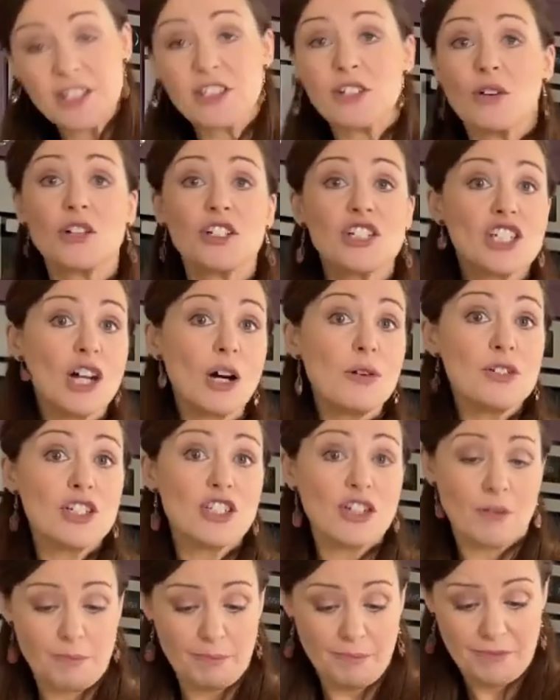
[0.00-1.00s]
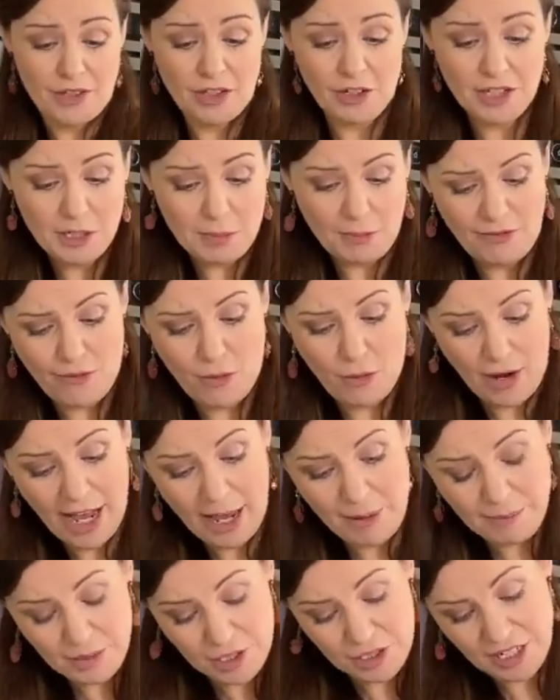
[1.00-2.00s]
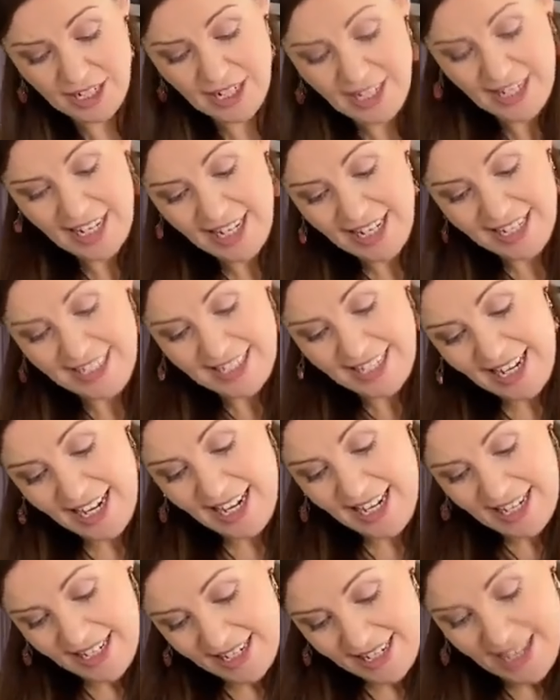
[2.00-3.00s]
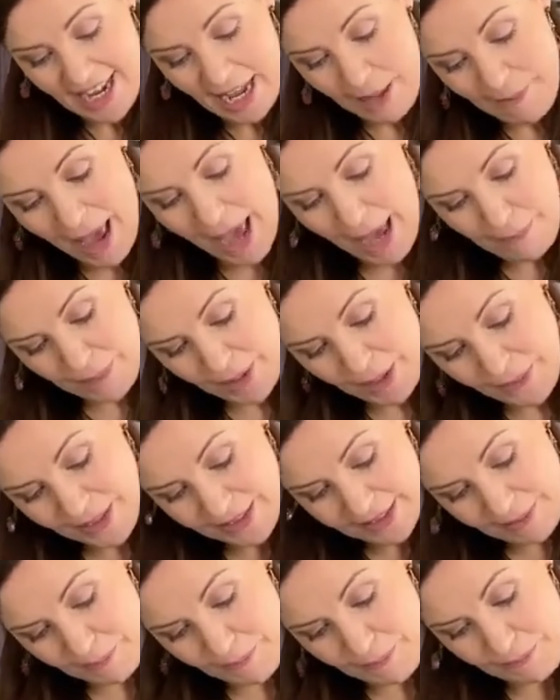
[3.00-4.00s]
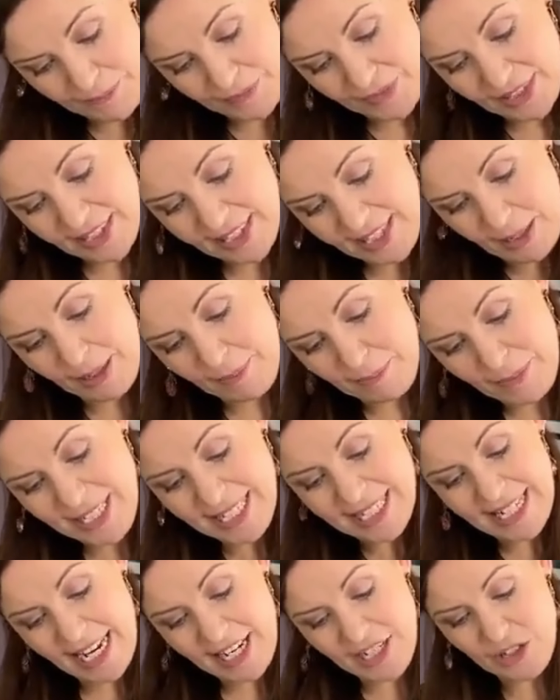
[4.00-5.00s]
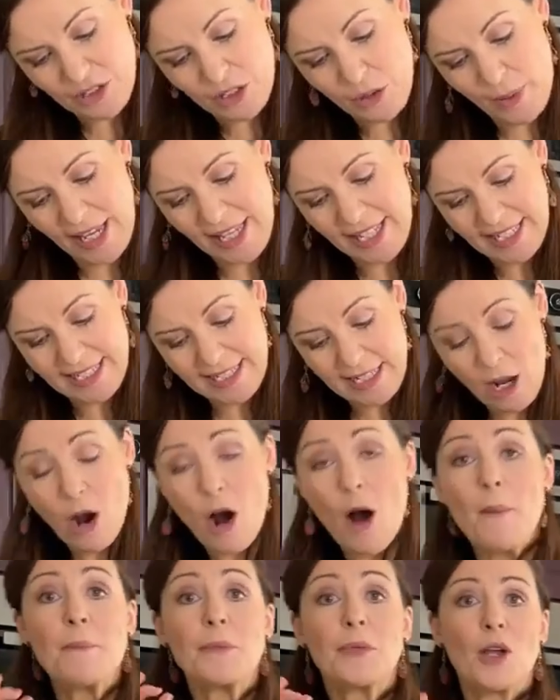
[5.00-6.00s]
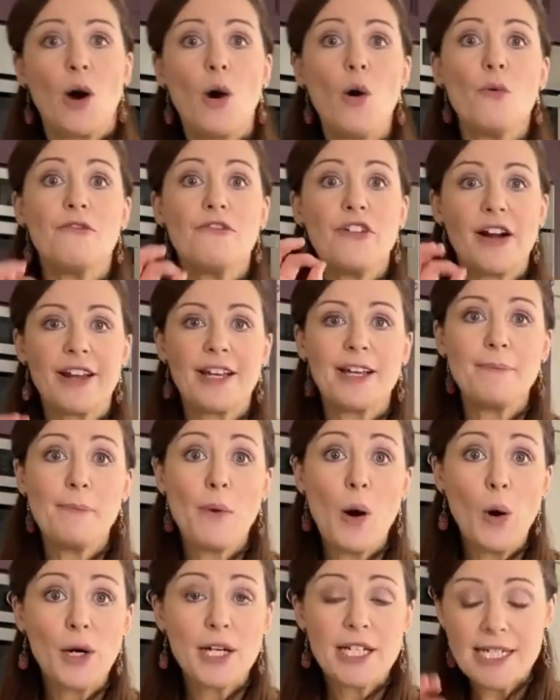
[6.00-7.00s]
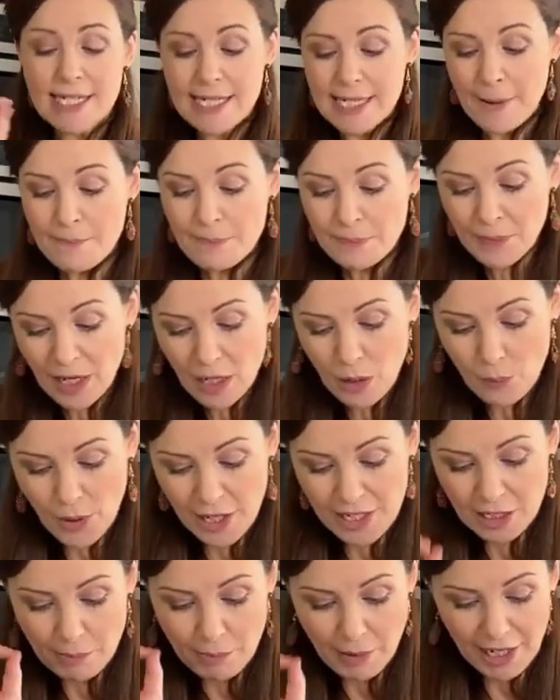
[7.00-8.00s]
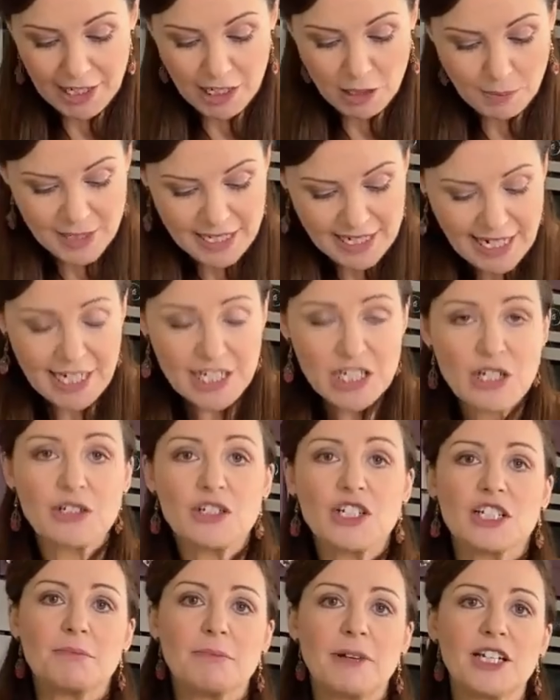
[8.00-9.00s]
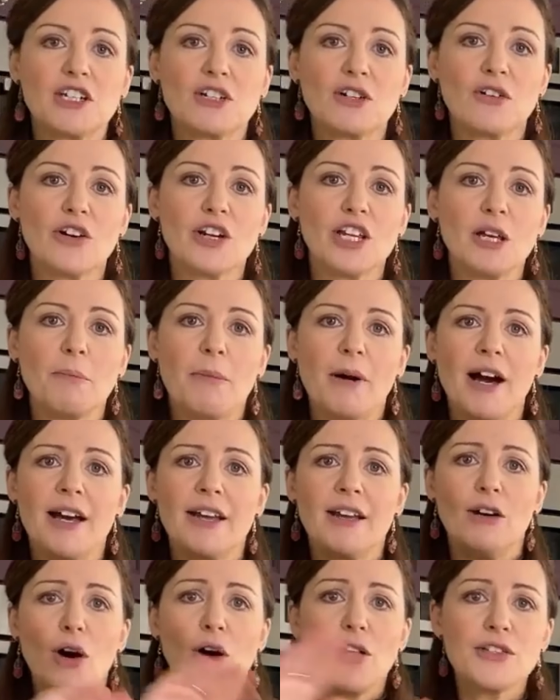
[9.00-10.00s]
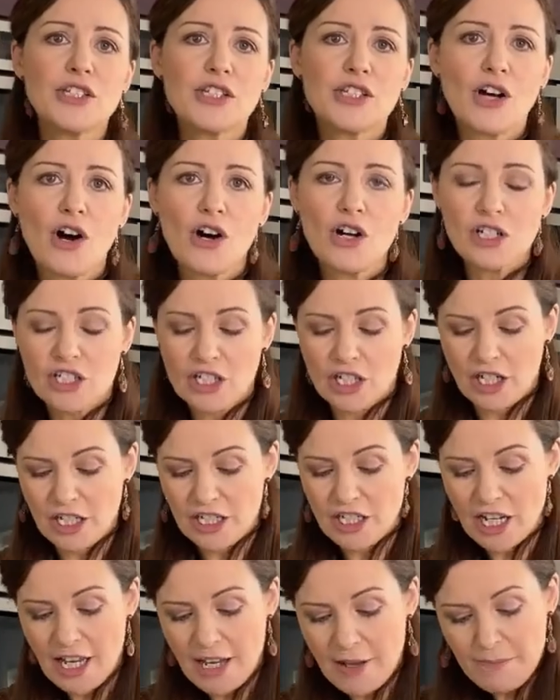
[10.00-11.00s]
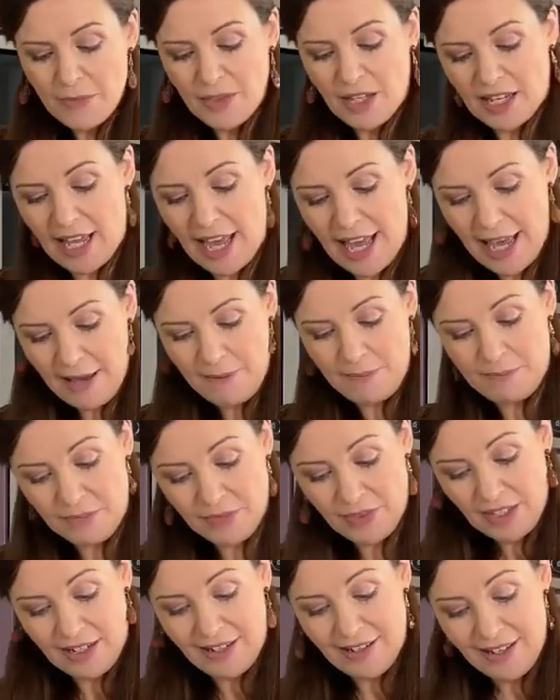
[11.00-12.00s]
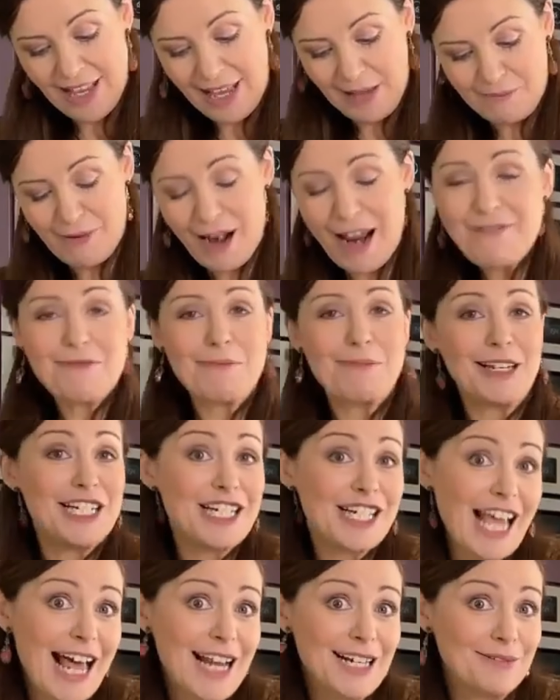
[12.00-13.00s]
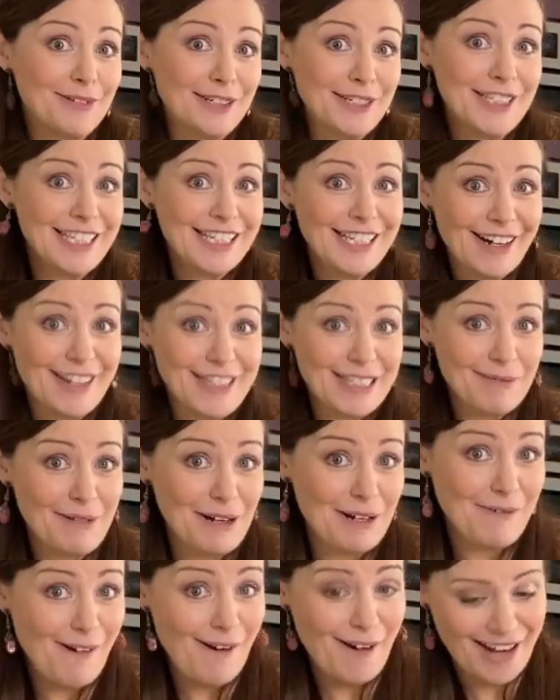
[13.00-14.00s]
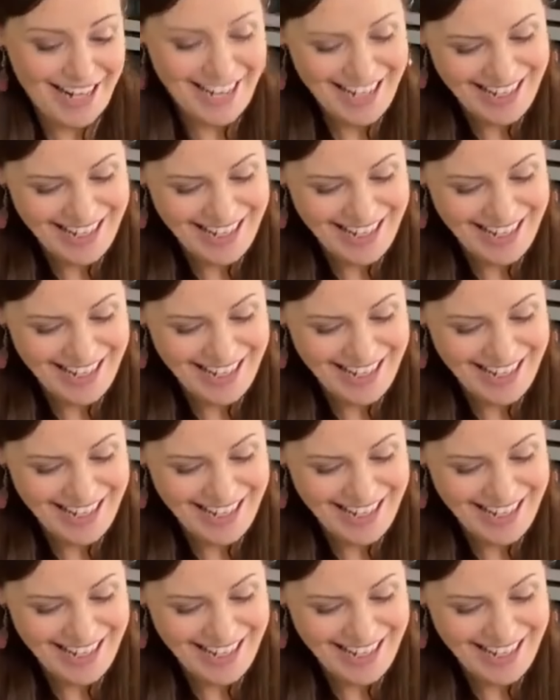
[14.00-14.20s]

of course, toast your nuts beforehand, but I'm happy with the pistachio the way it is. Oh, very important, when you're buying your pistachio, just make sure you buy unsalted and preferably shelled ones. There's a bit of work.